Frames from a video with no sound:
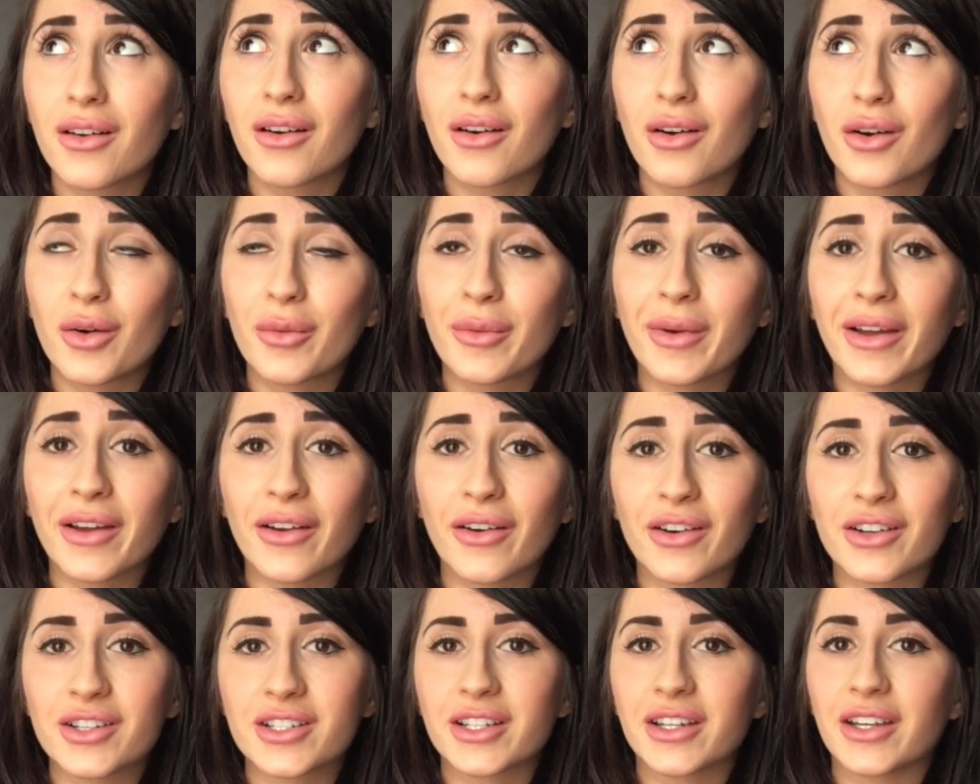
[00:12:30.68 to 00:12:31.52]
oh my
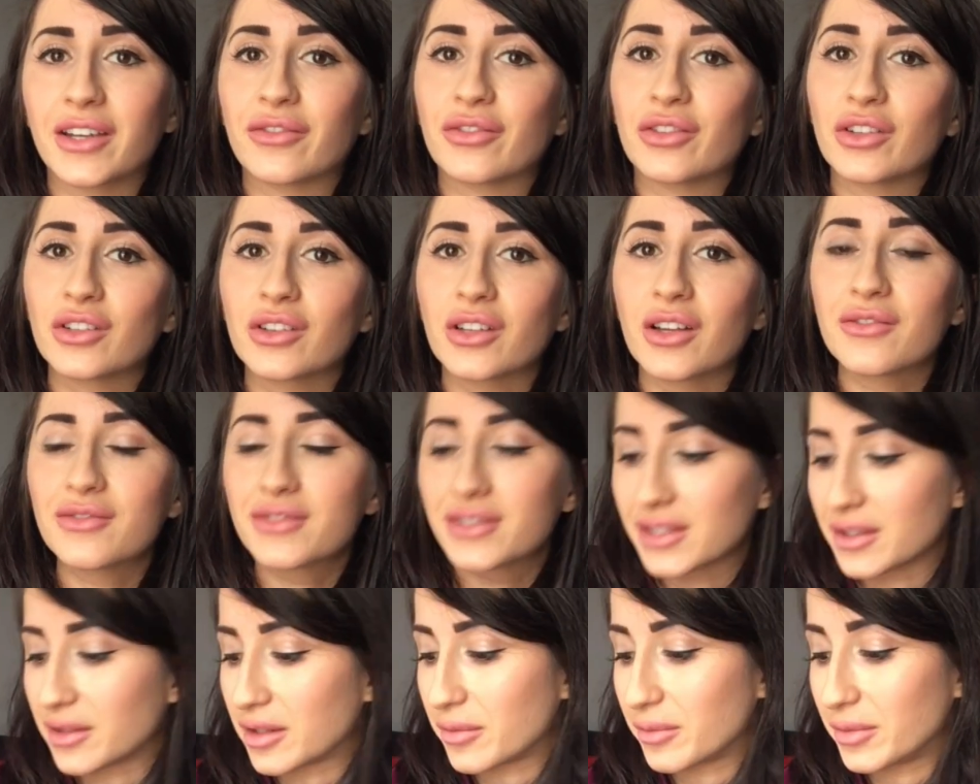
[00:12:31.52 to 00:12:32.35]
gosh, if you love
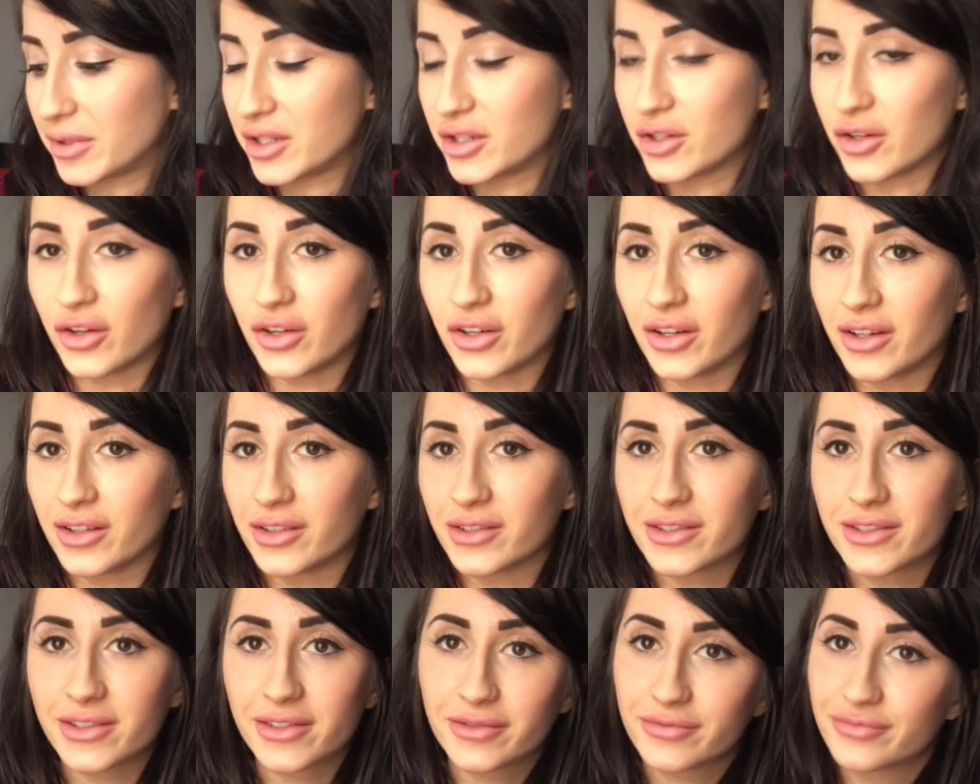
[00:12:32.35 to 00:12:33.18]
cinnamon
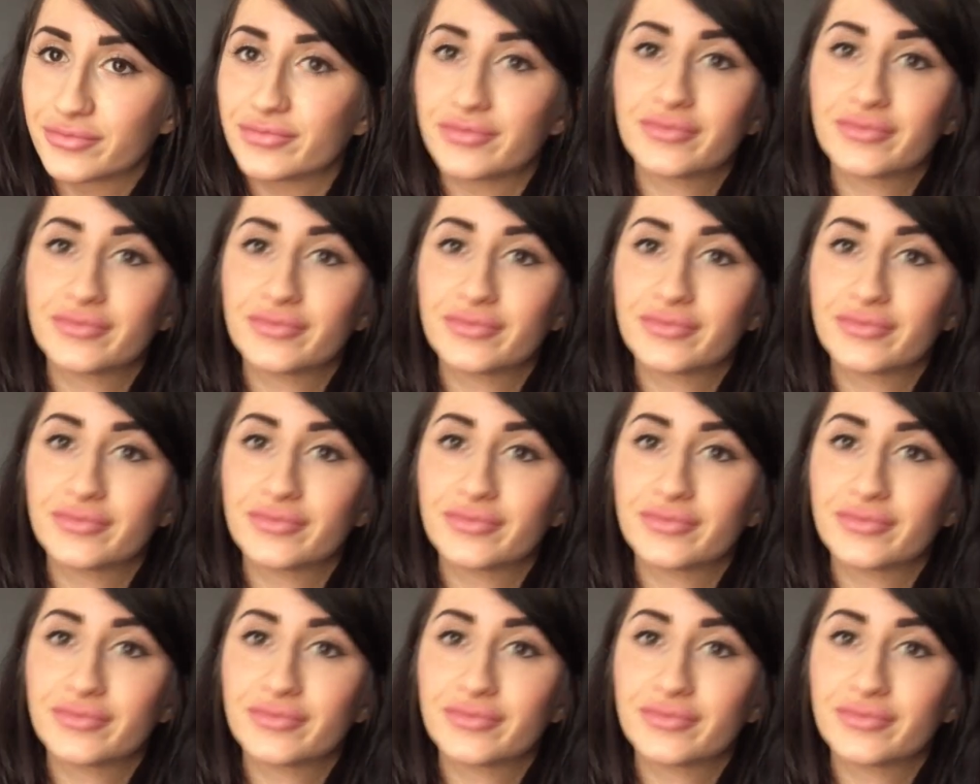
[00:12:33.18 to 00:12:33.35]
donuts,